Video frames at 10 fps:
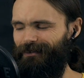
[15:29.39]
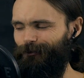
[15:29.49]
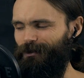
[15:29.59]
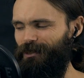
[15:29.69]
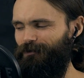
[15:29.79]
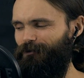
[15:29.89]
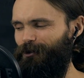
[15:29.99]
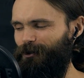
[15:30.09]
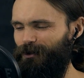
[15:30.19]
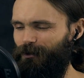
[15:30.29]
to this
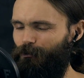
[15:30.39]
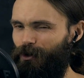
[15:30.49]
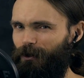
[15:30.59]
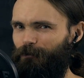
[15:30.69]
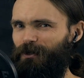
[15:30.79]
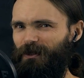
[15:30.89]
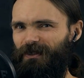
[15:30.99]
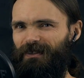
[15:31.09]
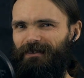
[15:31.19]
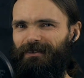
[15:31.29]
first blog
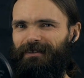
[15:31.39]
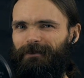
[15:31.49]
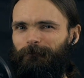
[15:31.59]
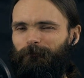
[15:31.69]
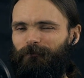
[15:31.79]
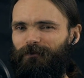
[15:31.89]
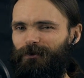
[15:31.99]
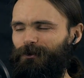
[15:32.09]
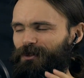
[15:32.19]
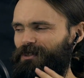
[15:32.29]
post,
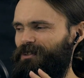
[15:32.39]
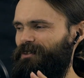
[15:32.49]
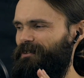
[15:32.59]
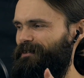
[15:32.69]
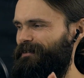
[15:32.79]
to see,